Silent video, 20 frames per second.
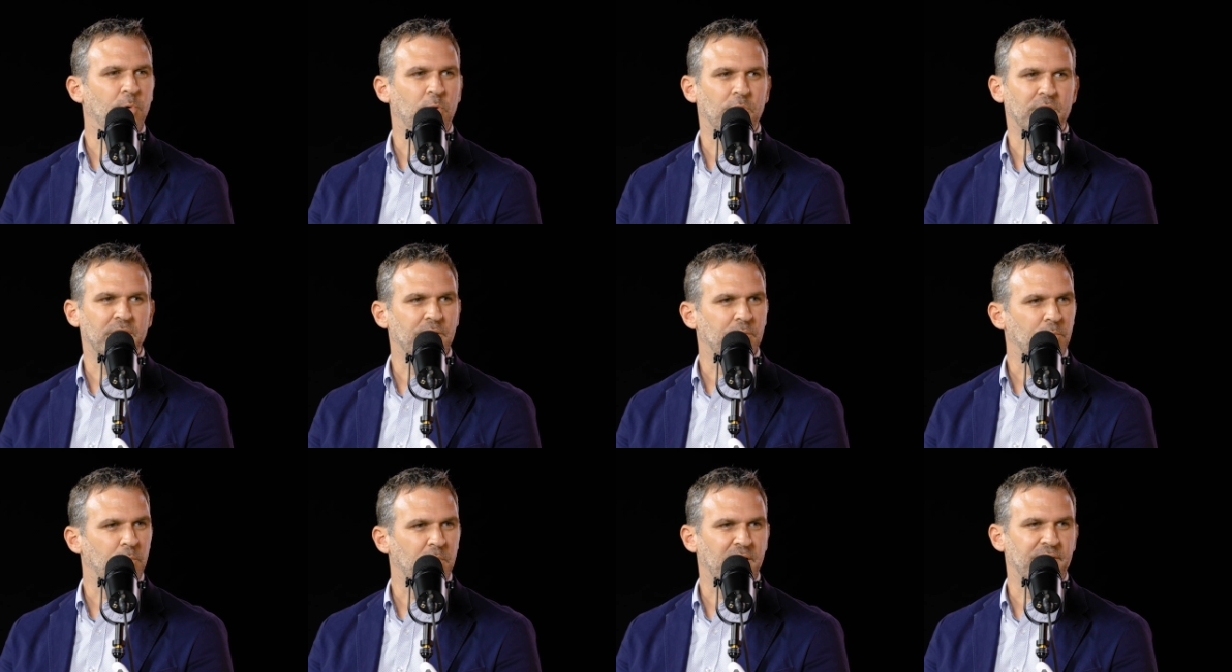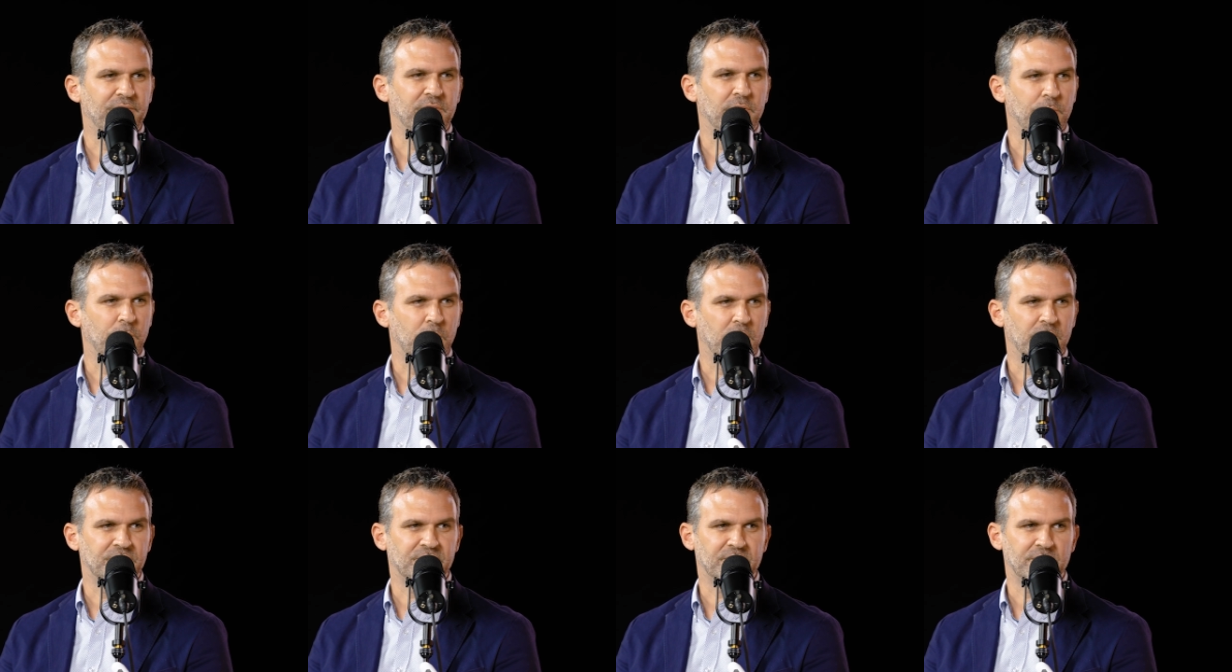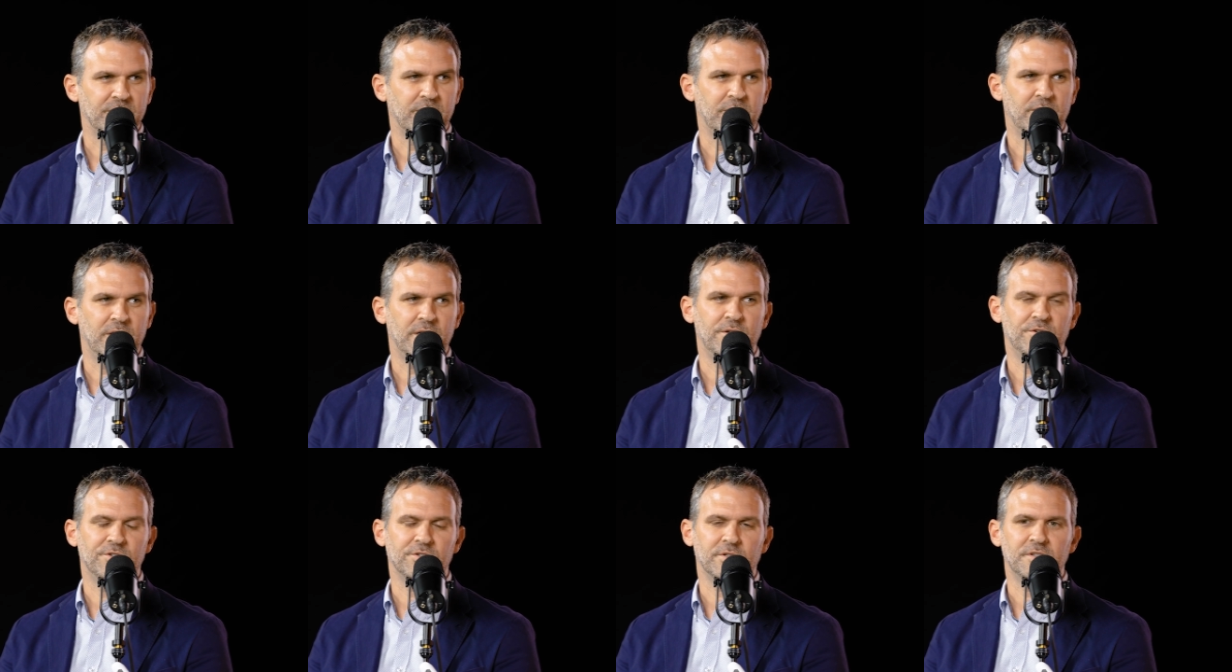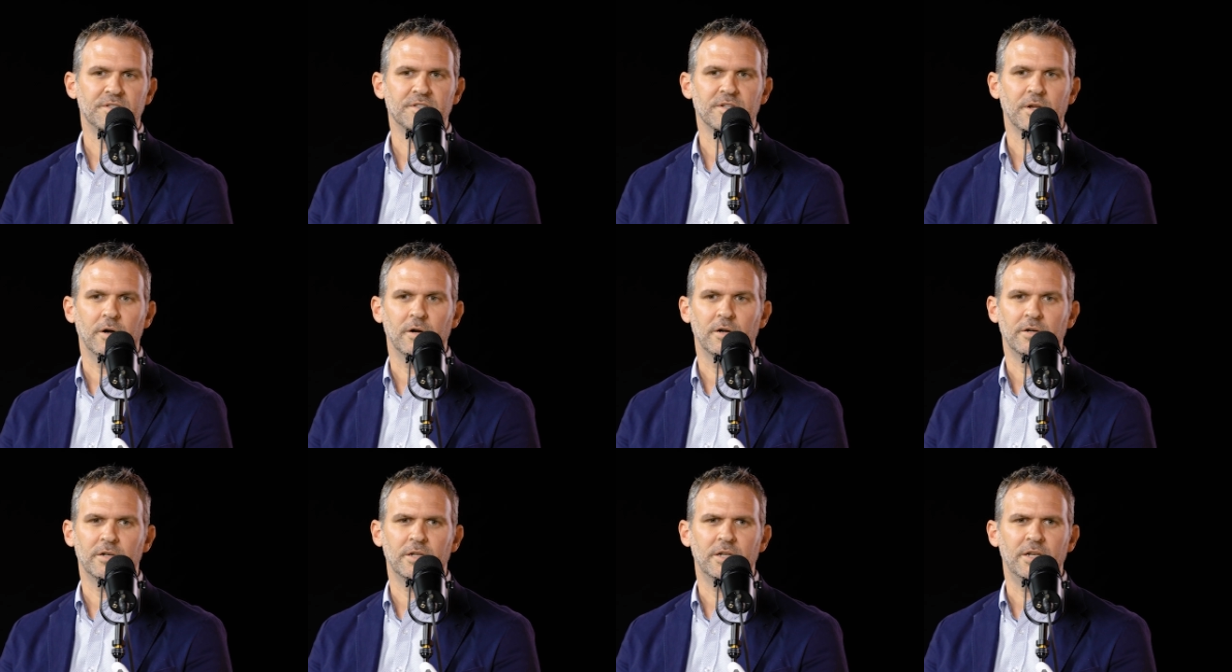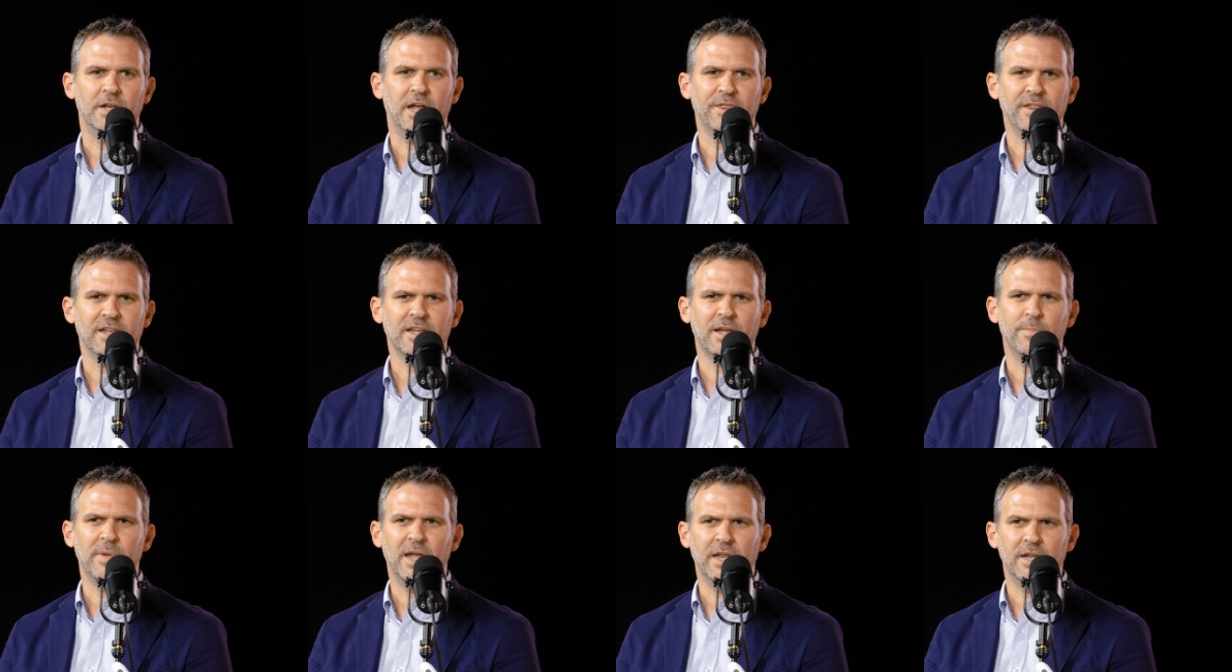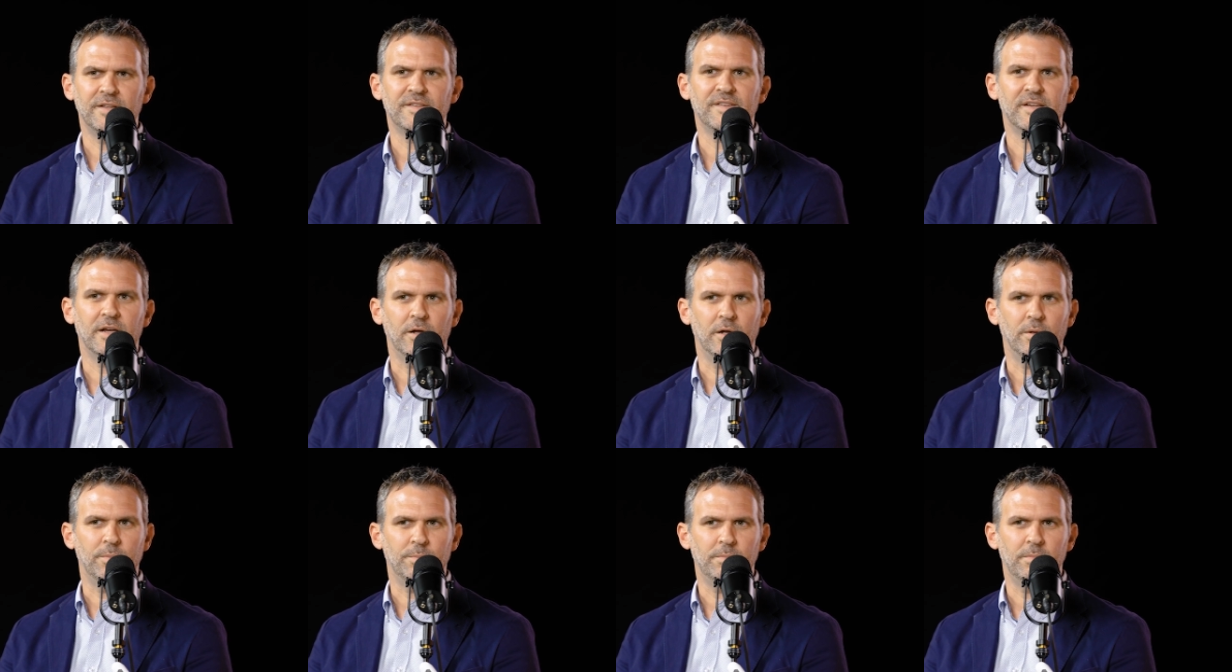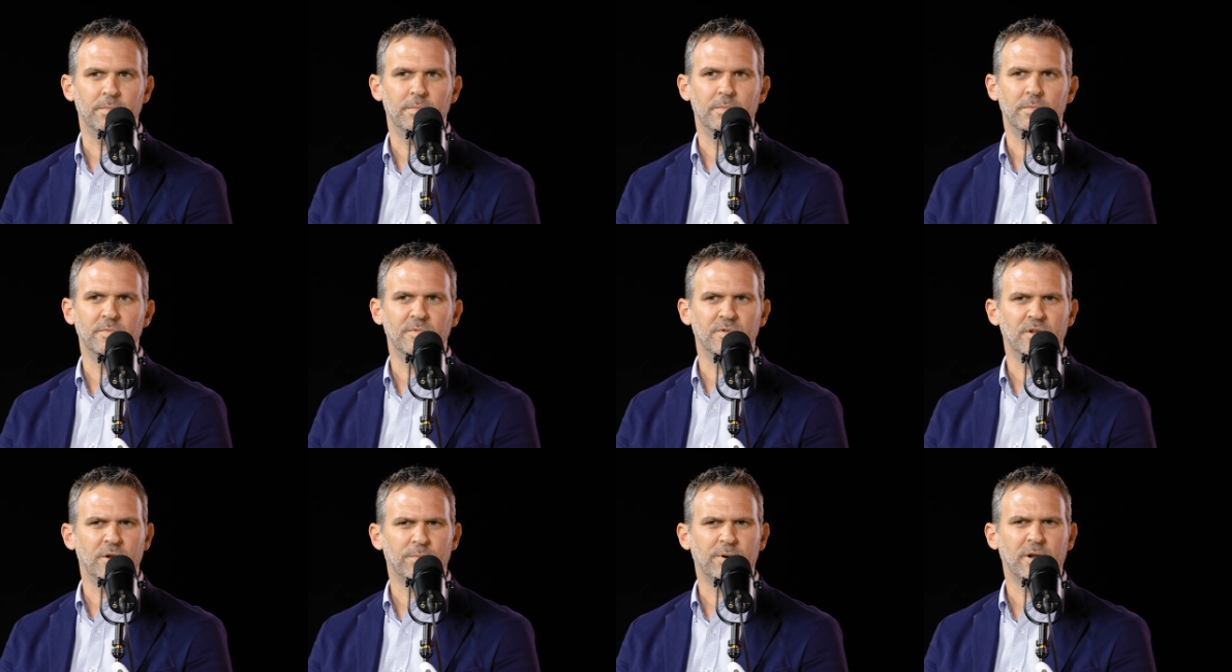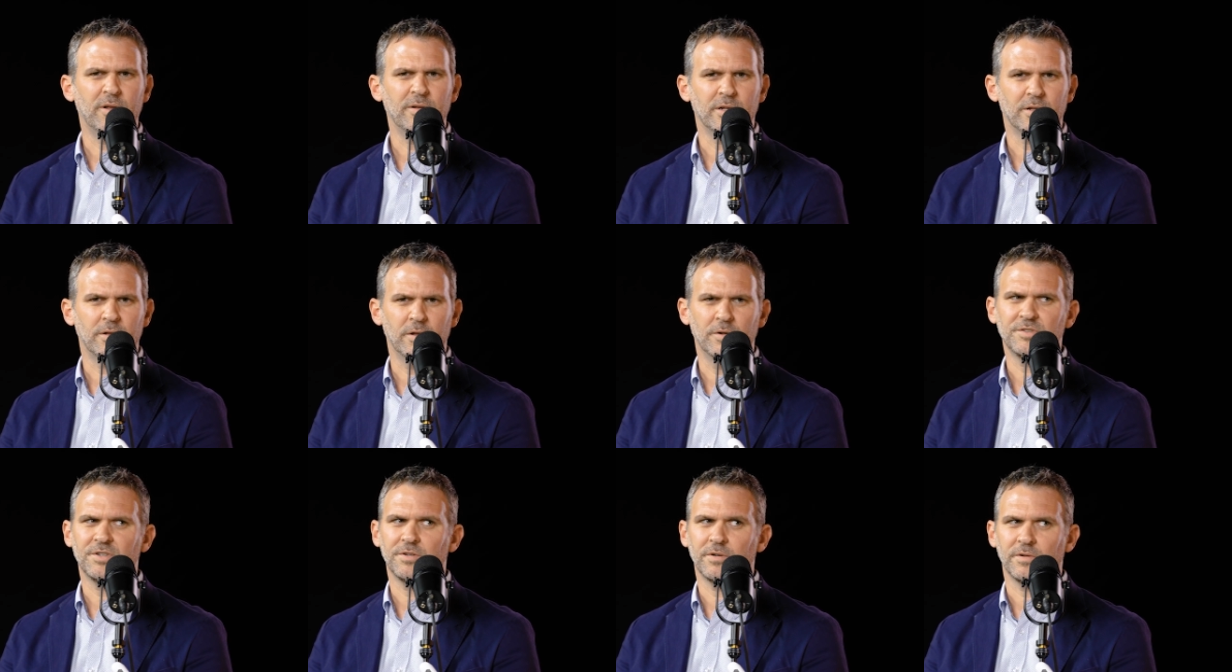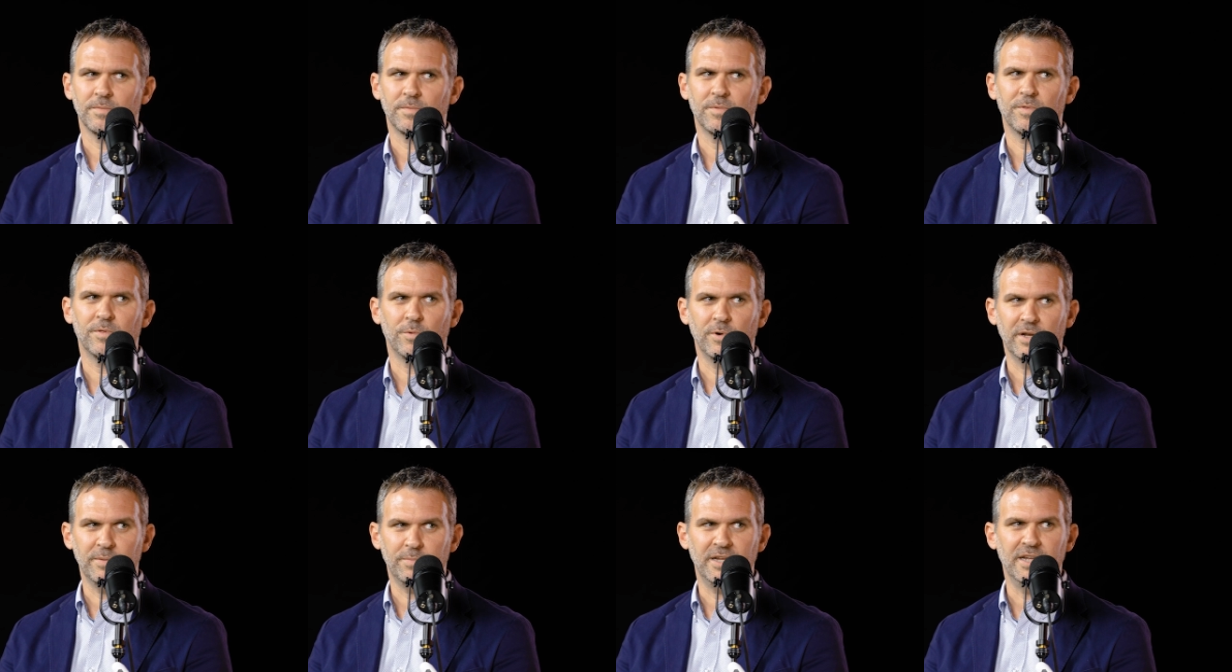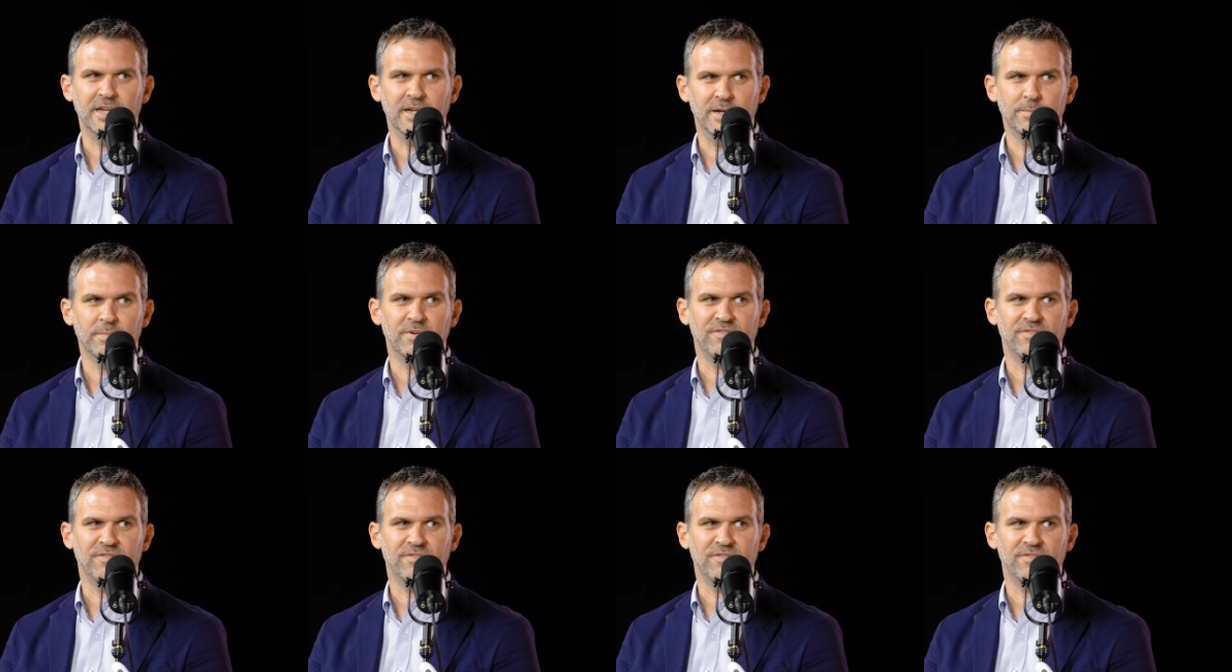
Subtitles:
or whatever it was. I usually start, and I think I made it till, probably closer to 3 p.m.